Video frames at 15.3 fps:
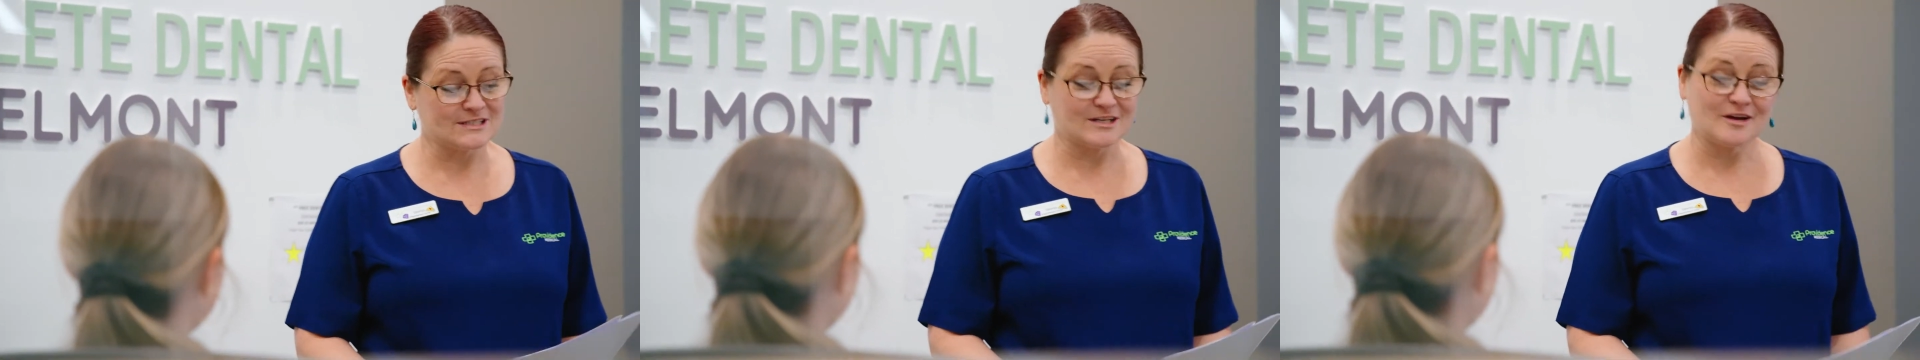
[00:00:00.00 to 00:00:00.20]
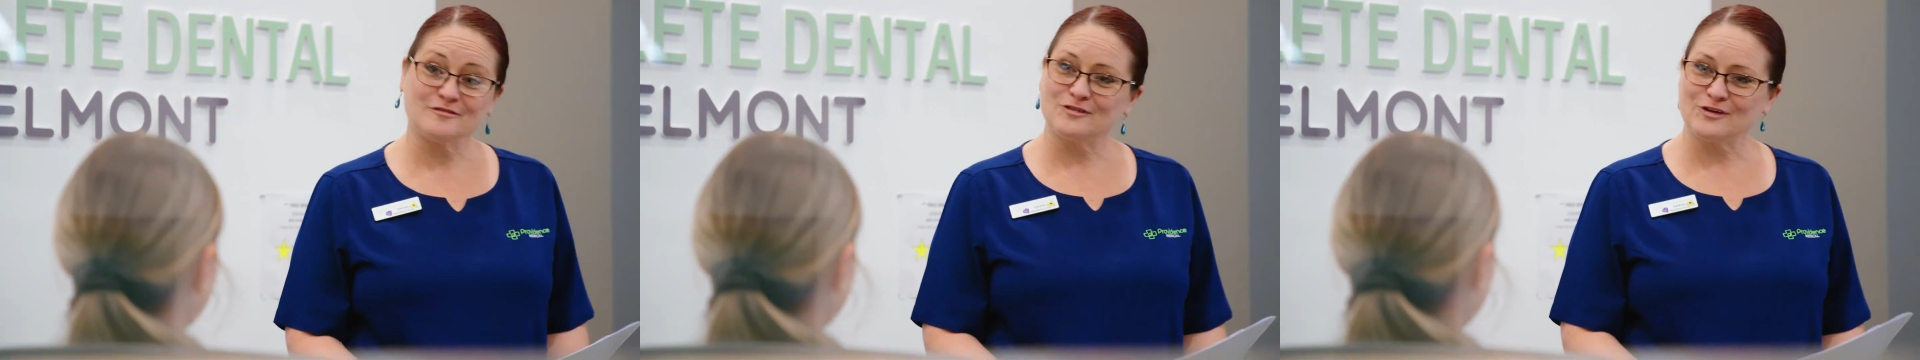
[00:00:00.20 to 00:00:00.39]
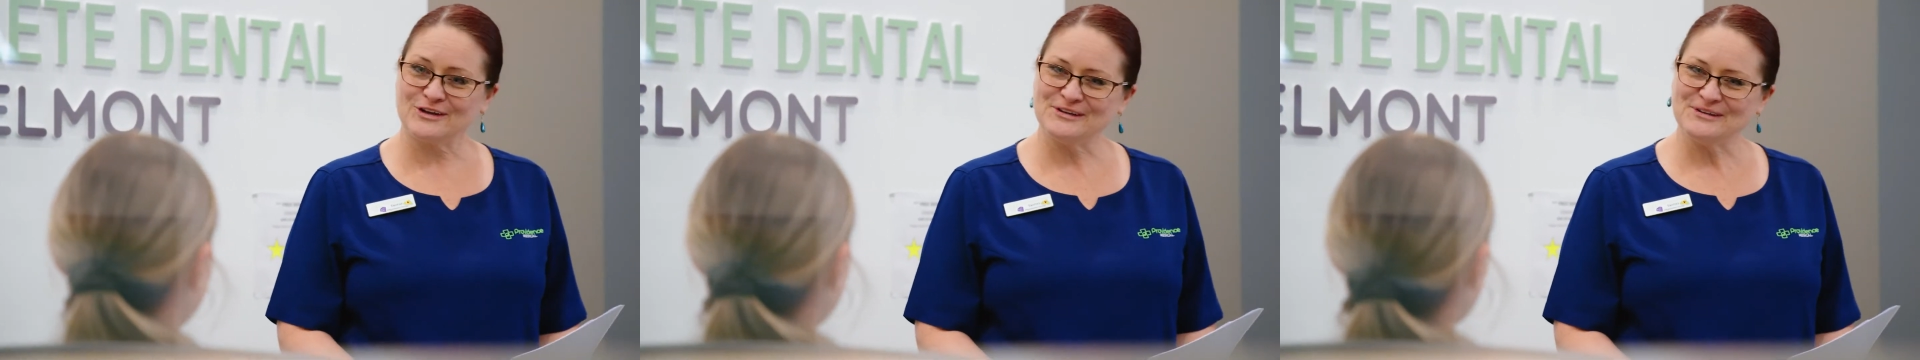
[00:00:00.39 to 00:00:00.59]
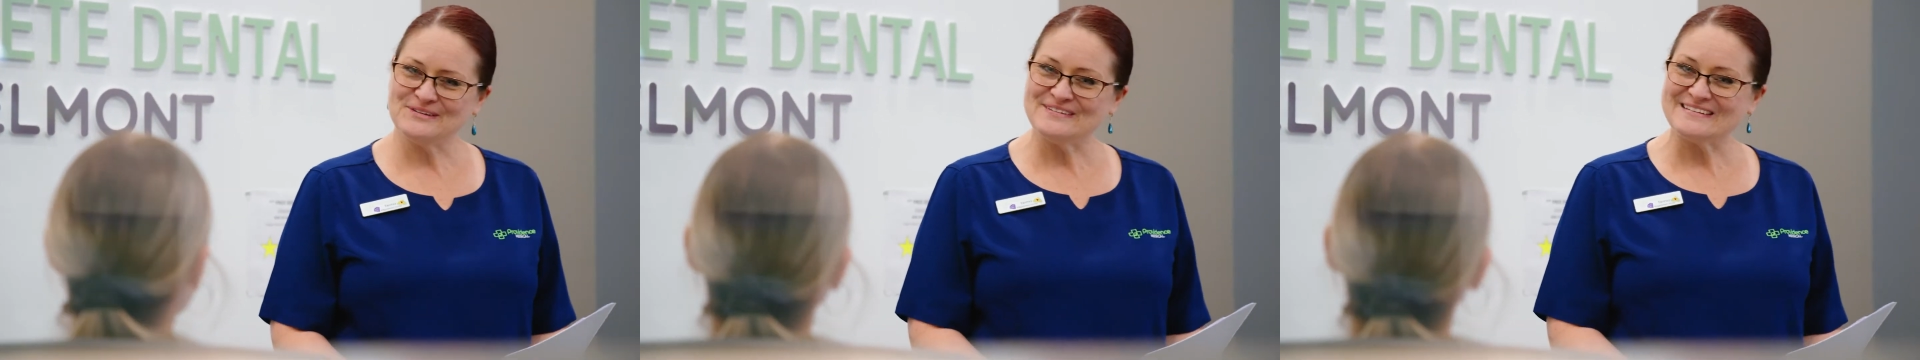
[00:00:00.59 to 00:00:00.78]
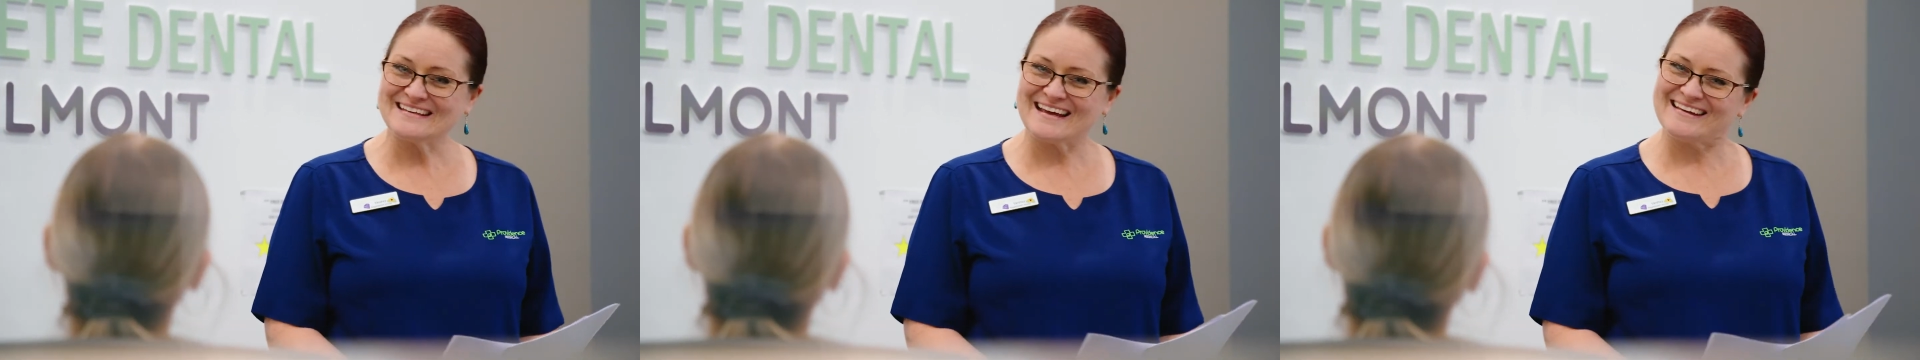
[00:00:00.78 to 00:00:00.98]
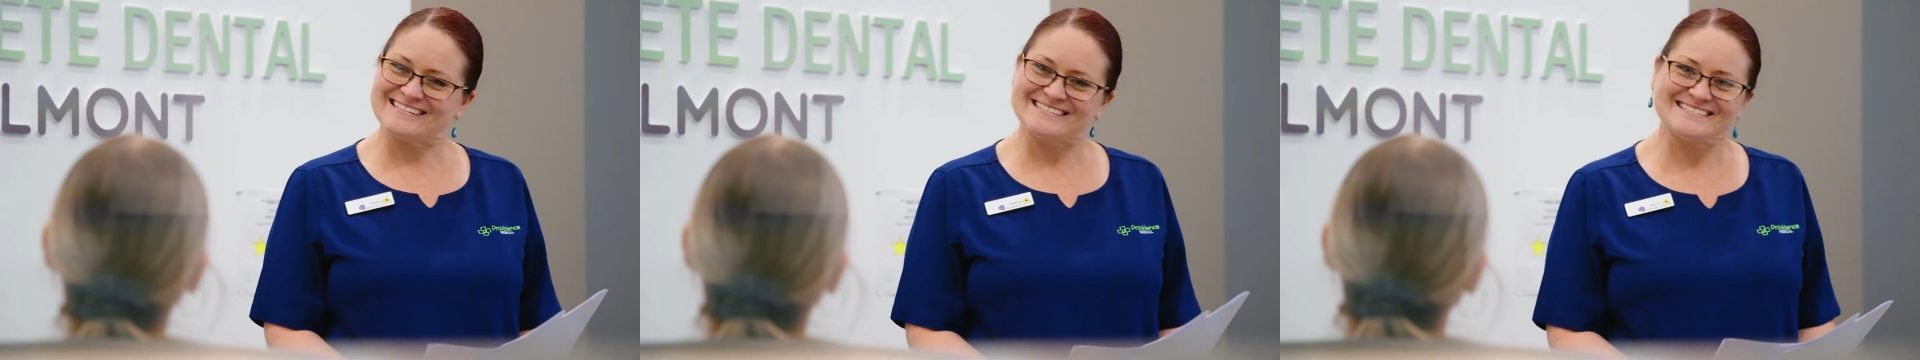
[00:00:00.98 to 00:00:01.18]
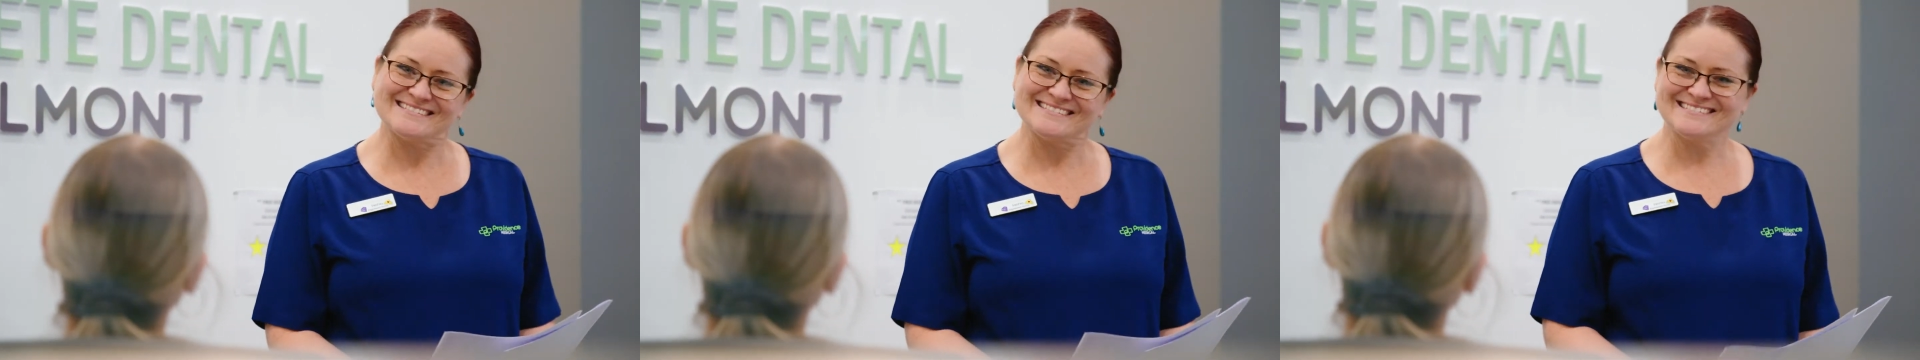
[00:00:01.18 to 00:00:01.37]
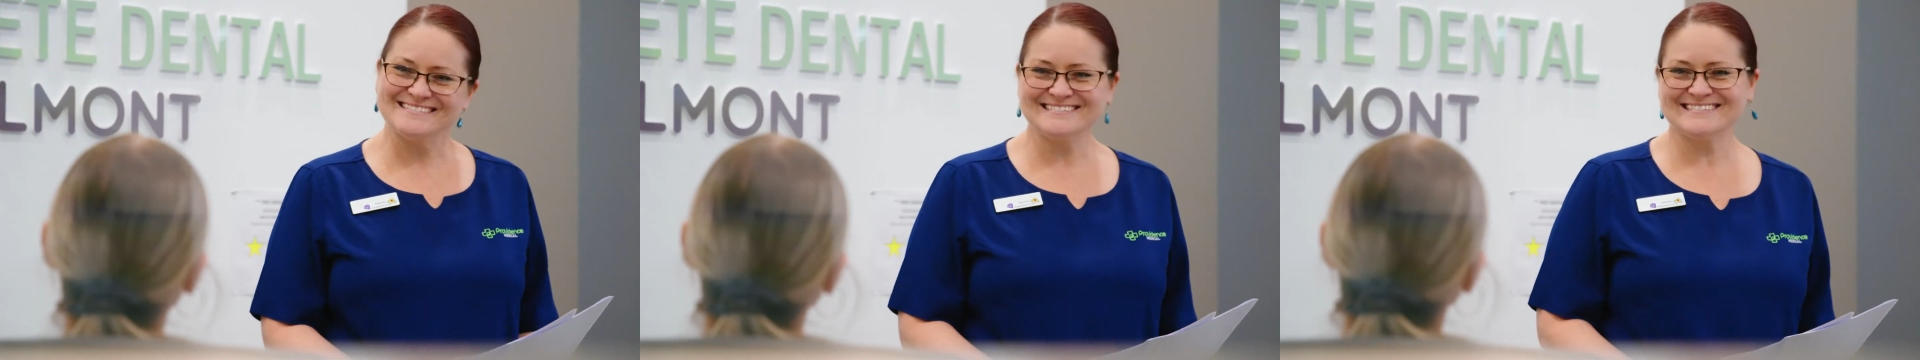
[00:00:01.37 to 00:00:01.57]
them. There's a
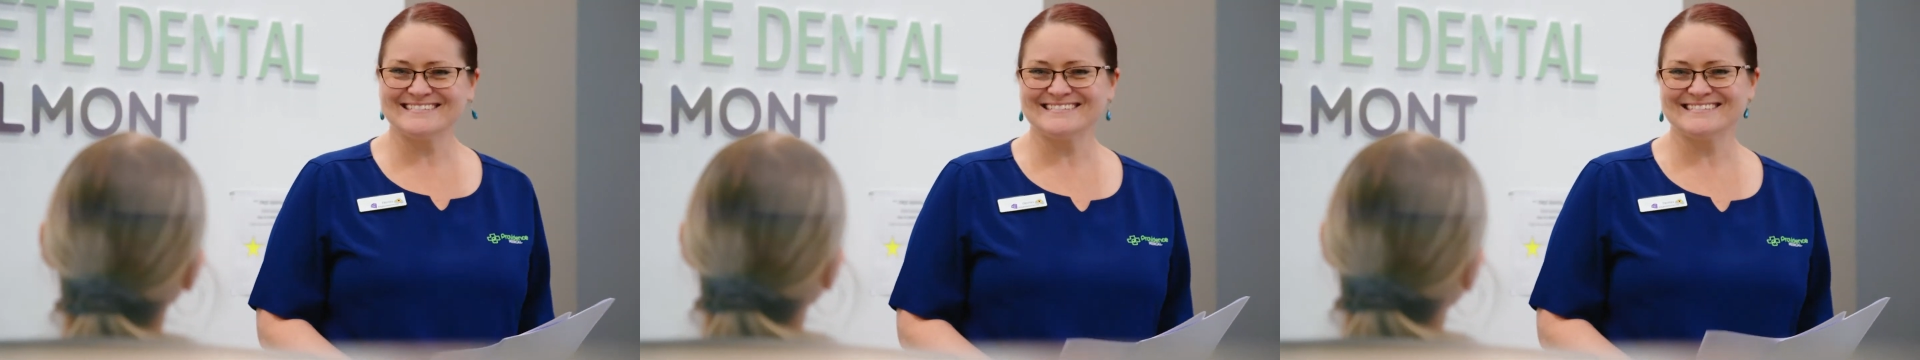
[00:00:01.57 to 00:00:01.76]
little bit of